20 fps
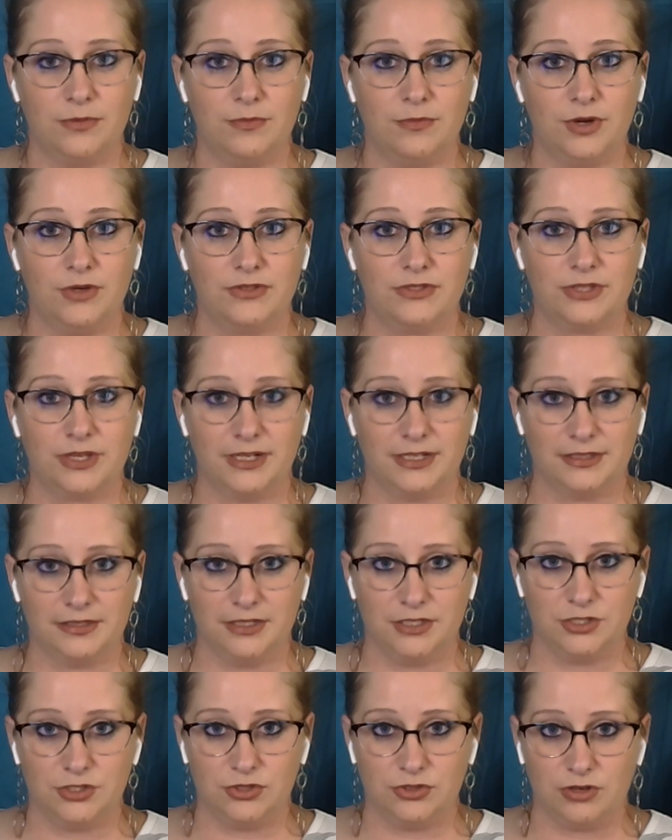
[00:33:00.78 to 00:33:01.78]
most
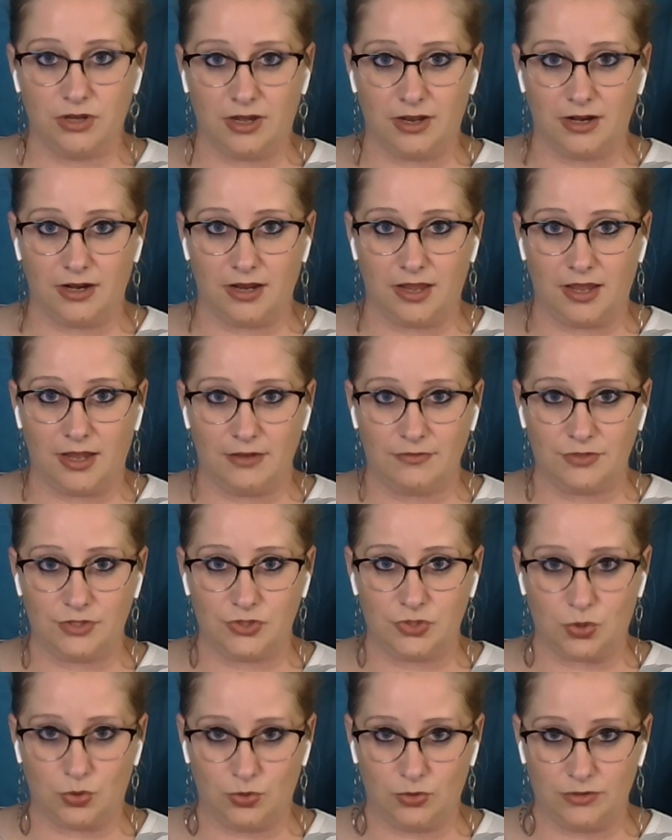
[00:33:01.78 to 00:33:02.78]
likely do not have
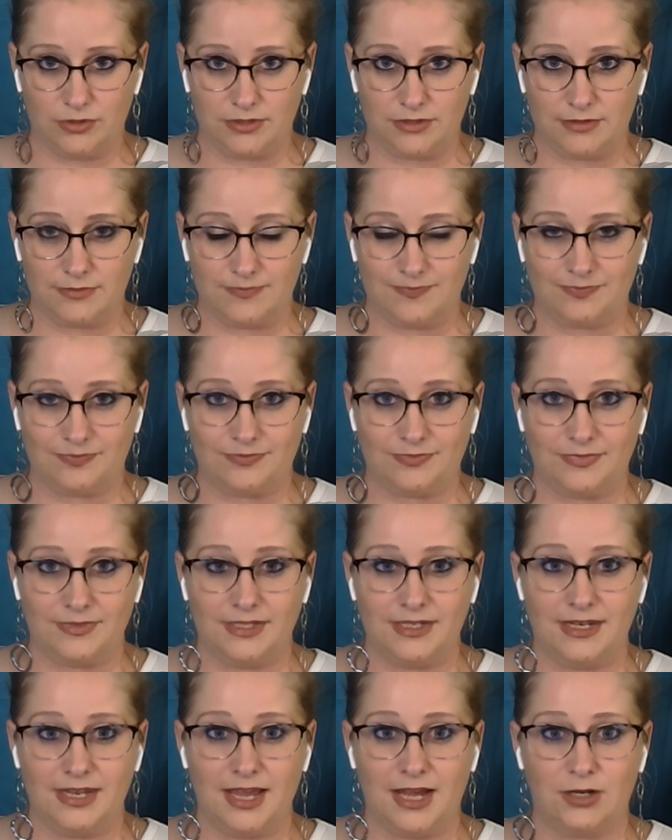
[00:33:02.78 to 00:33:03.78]
souls.
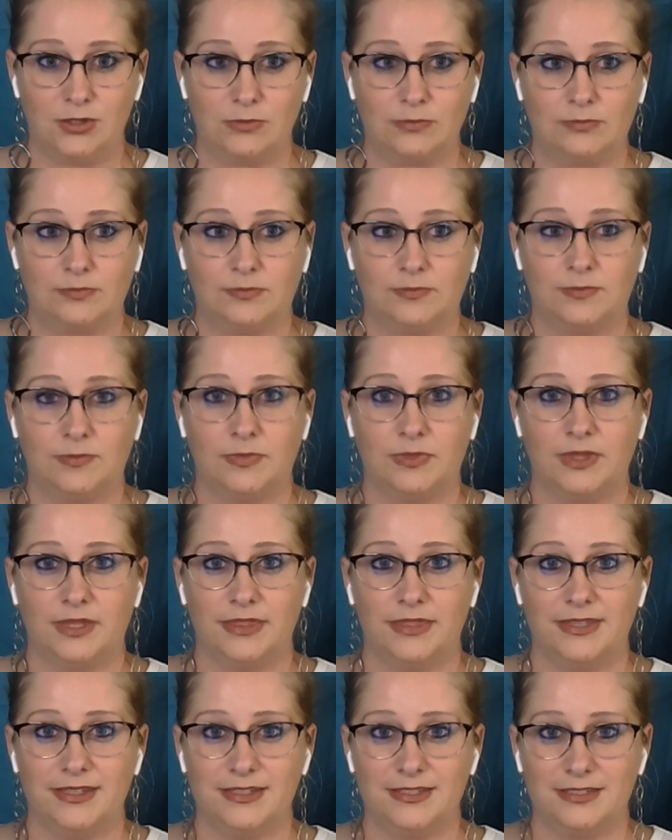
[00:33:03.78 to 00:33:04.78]
Now,
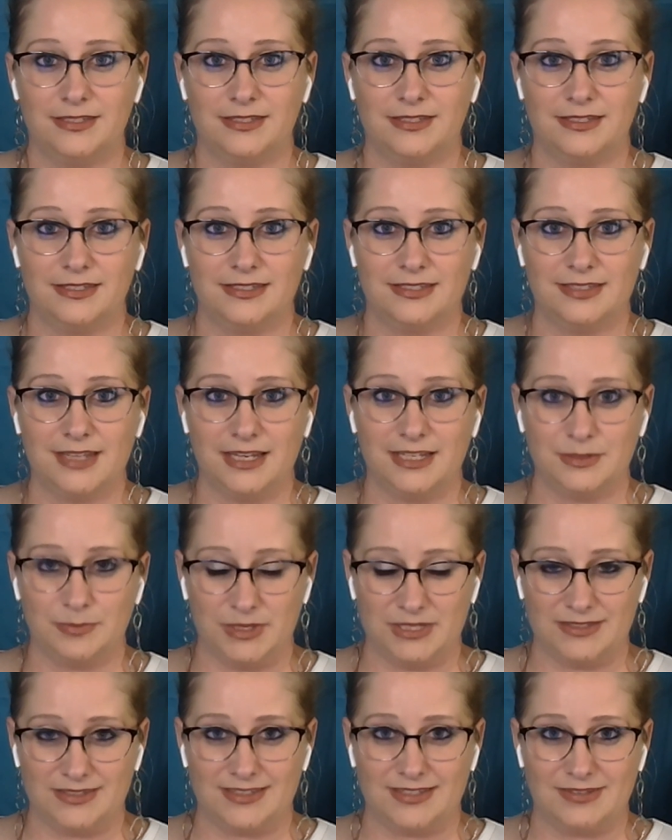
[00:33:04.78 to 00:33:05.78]
this
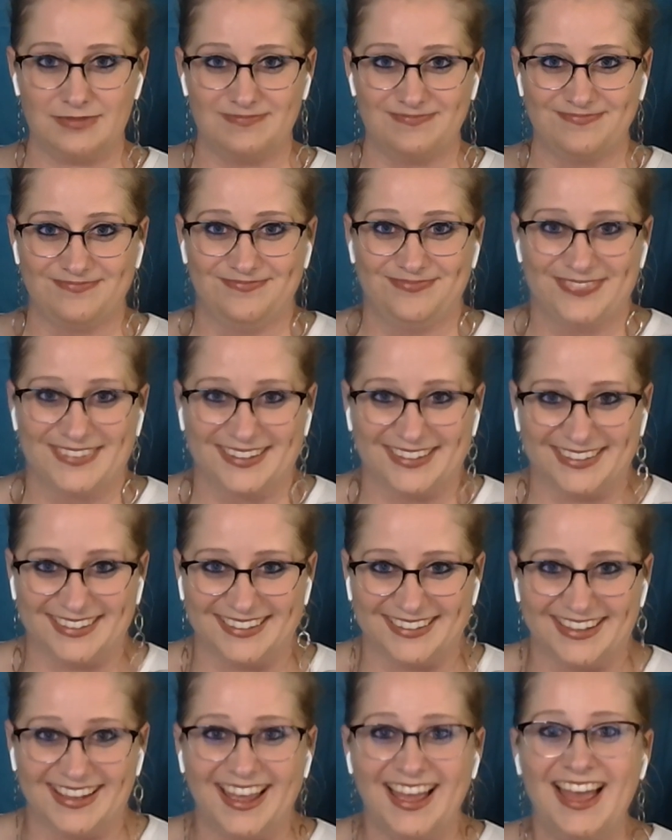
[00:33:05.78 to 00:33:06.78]
statement
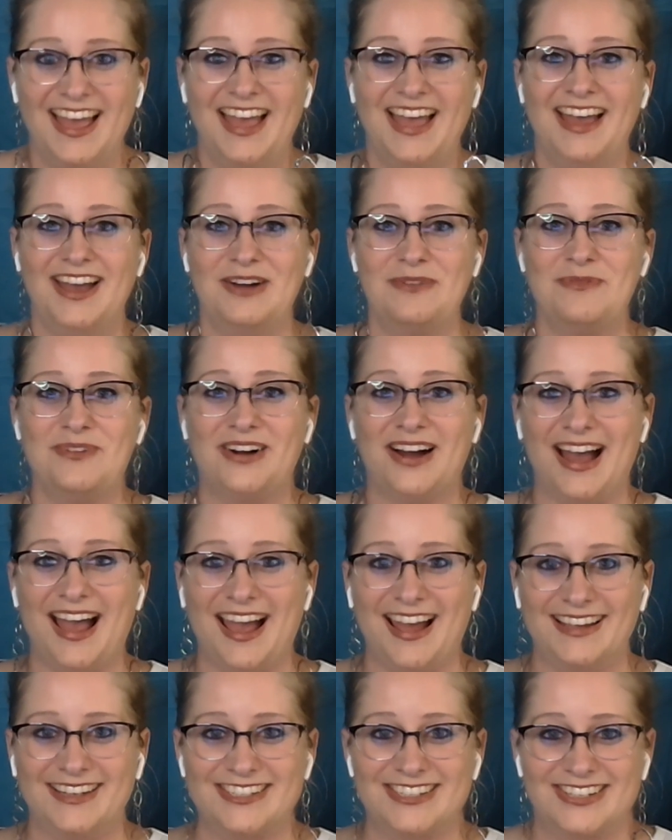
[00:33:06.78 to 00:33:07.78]
will
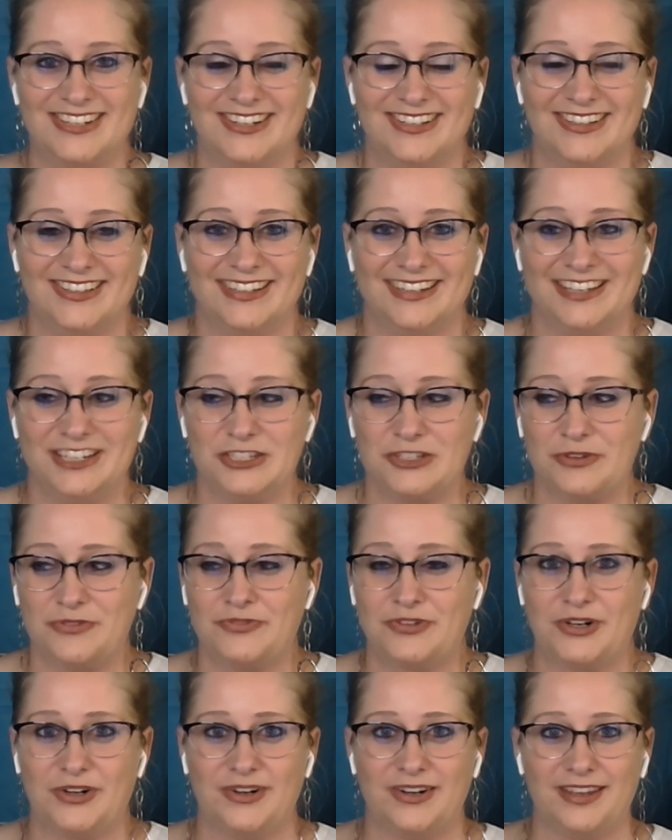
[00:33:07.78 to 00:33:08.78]
actually
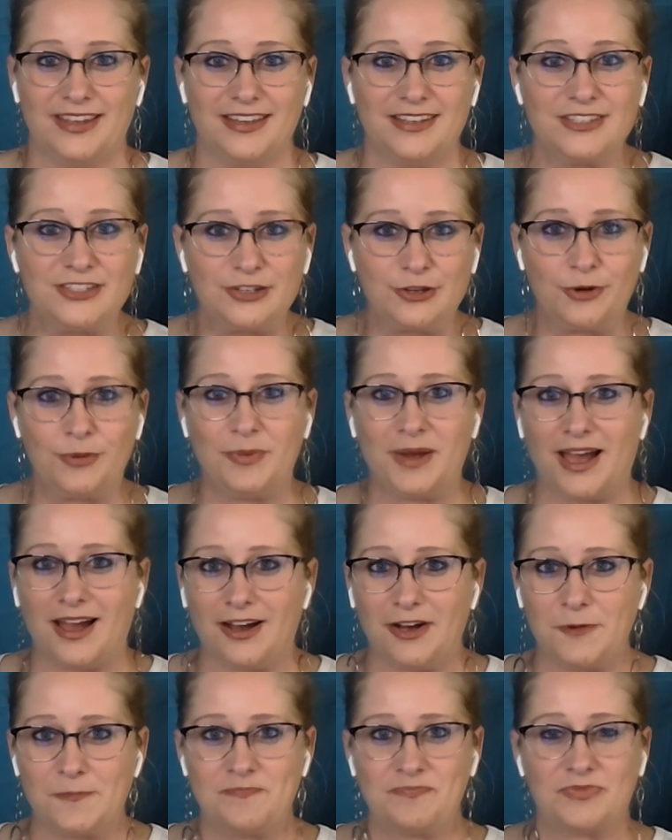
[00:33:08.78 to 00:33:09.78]
divert into
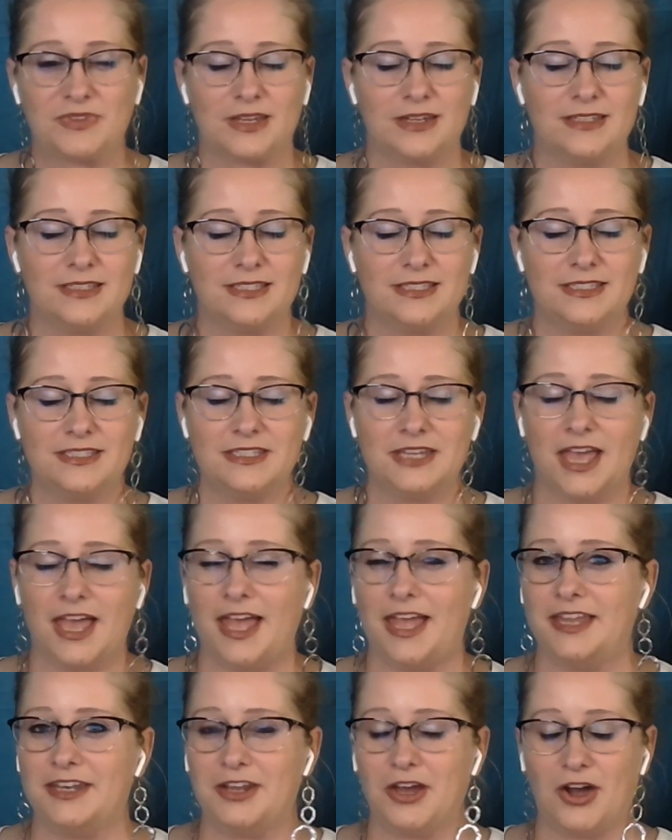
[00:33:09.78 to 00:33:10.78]
about
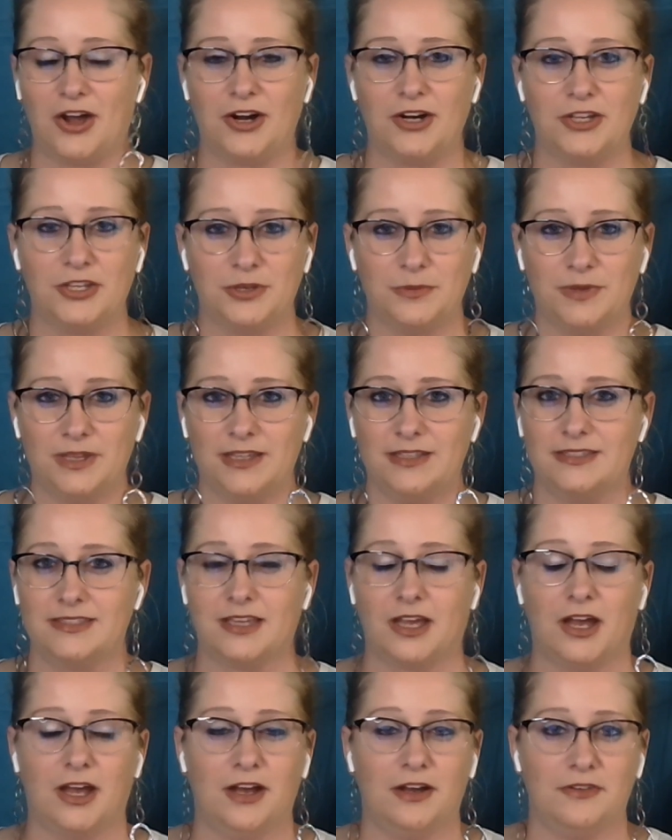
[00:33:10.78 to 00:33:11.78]
10 arguments
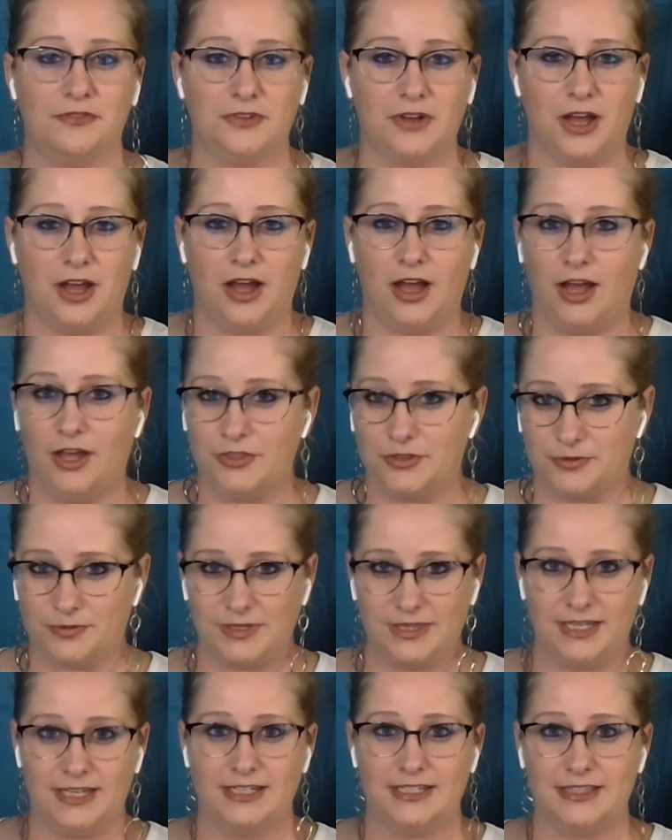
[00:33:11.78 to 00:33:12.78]
of other
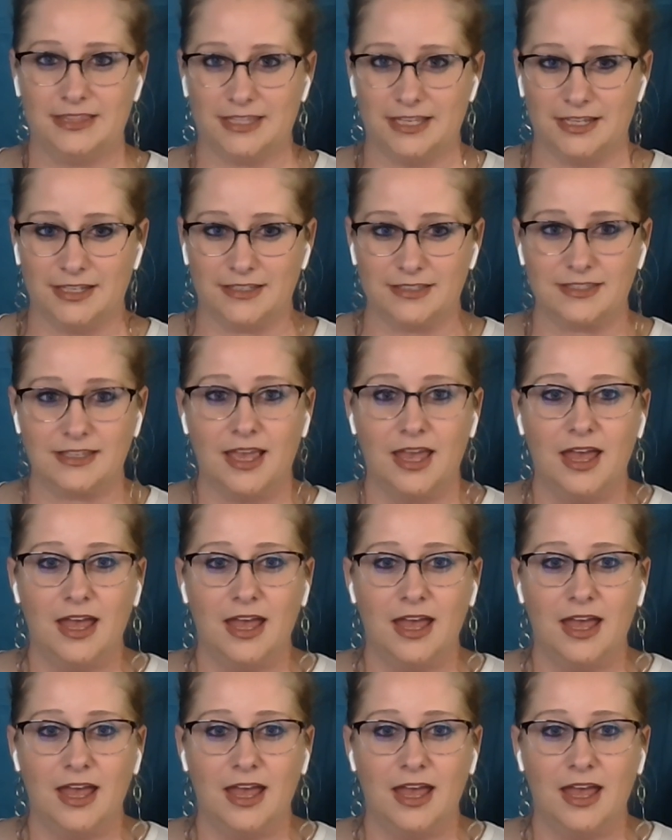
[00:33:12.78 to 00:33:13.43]
related things.